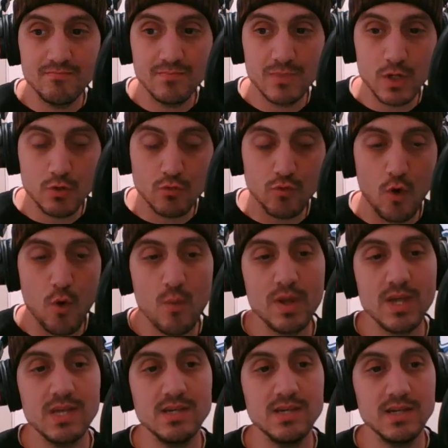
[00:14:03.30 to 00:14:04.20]

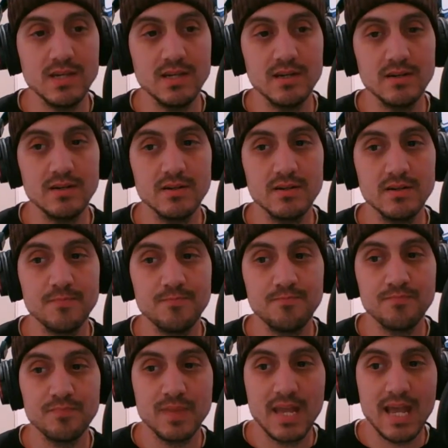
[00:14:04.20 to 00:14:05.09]
growing year,
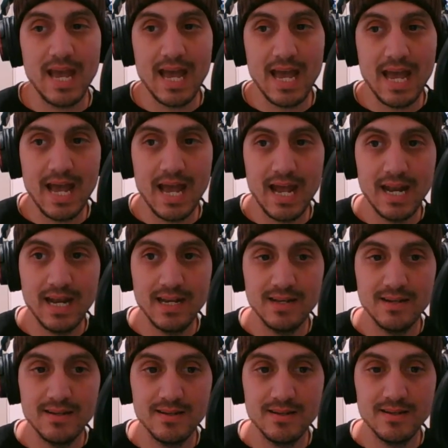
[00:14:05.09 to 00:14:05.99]

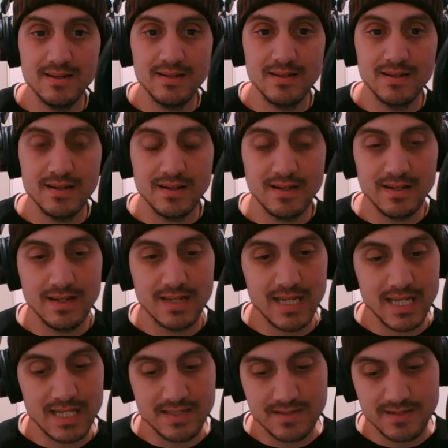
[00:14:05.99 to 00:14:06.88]
and
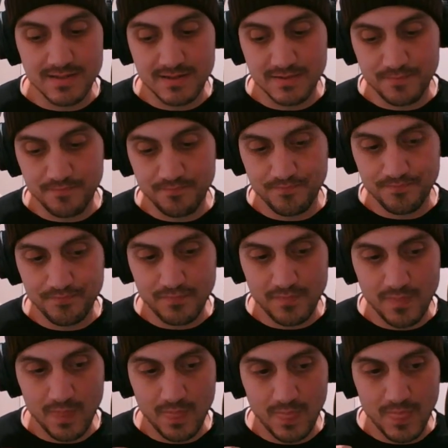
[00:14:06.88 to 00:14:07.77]
it's
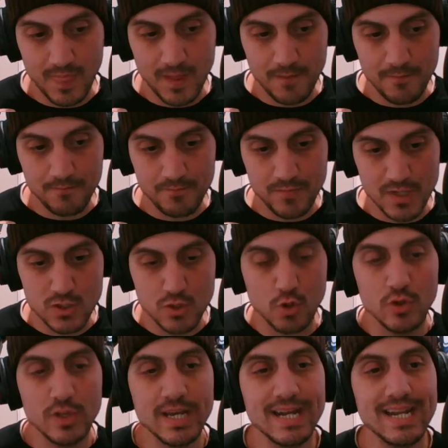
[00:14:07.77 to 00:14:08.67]

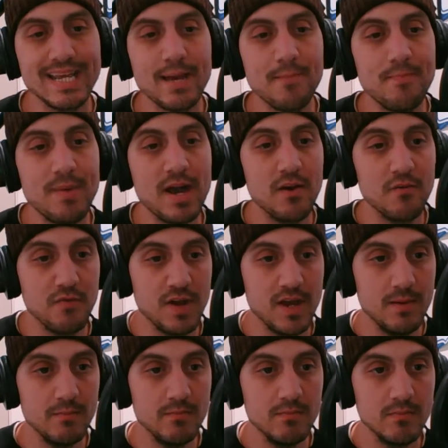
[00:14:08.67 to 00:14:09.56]
only going to get better for
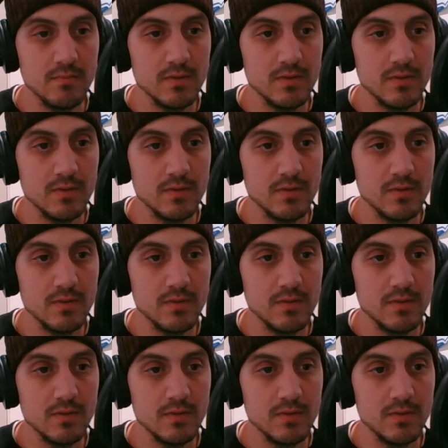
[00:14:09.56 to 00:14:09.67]
him.